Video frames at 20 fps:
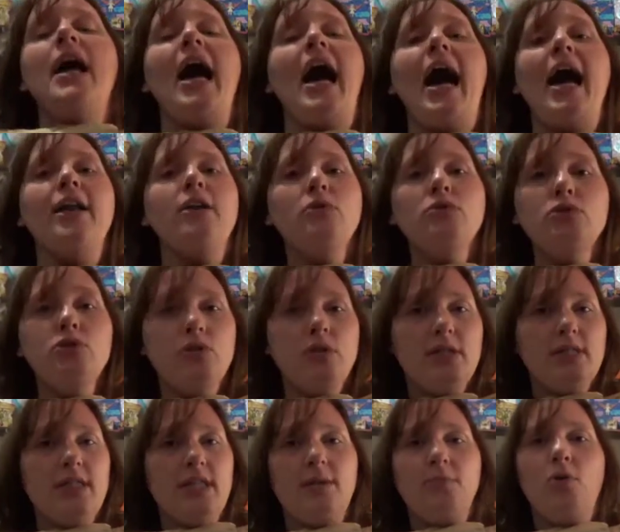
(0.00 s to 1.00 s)
I don't do
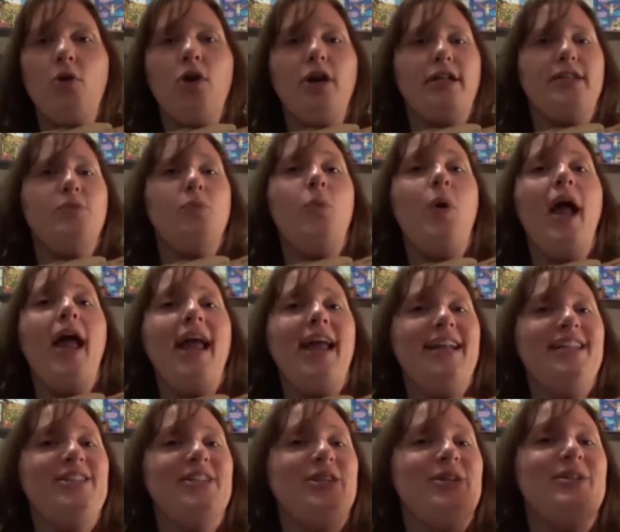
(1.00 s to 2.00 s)
this anymore. It's
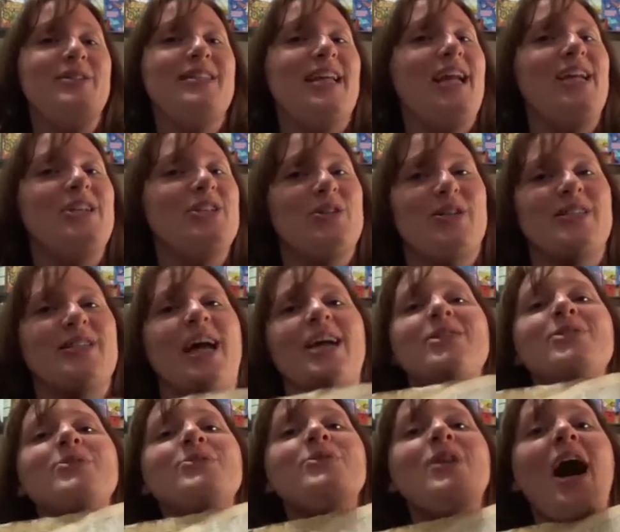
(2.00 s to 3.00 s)
way too dangerous. I
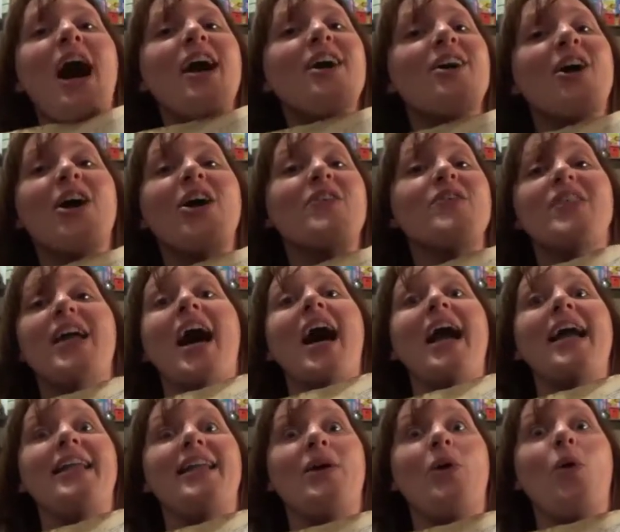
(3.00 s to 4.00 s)
do not carve the
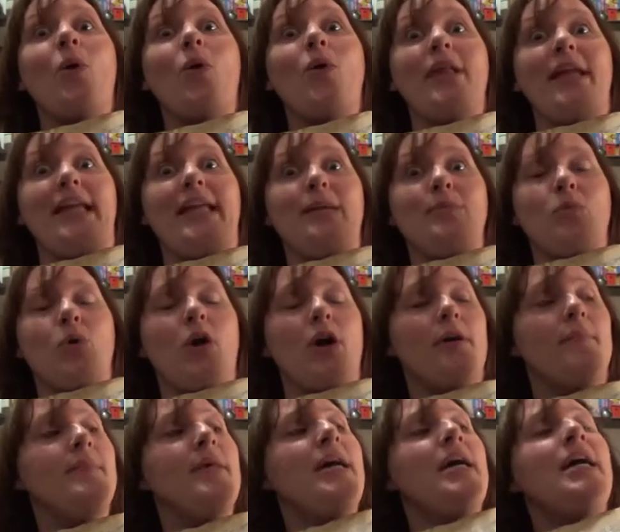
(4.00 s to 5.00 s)
hidey hole
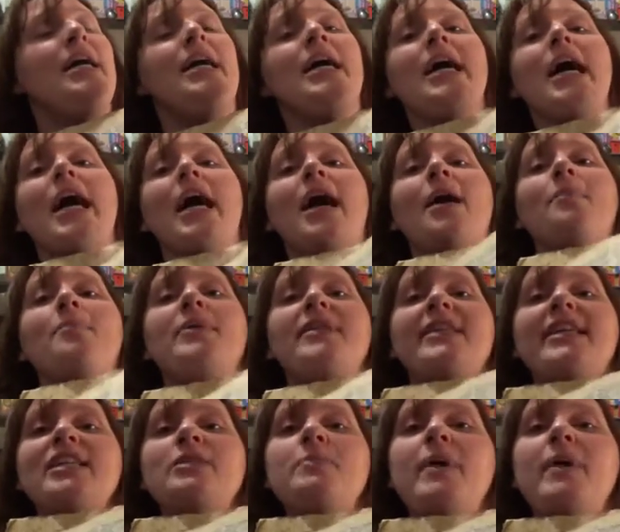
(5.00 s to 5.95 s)
anymore. But these